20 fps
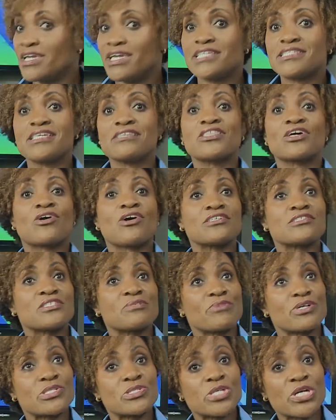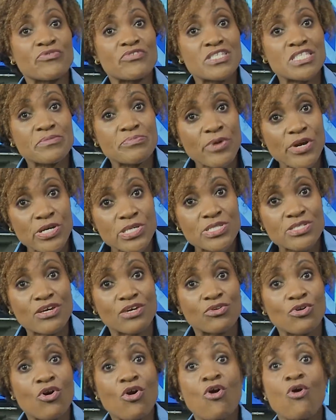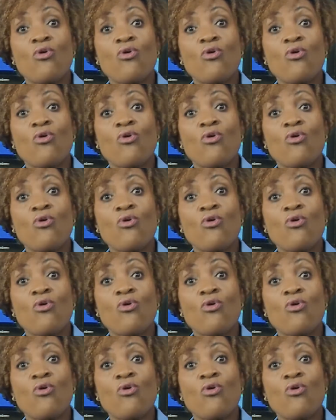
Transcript: Is it the customer service person?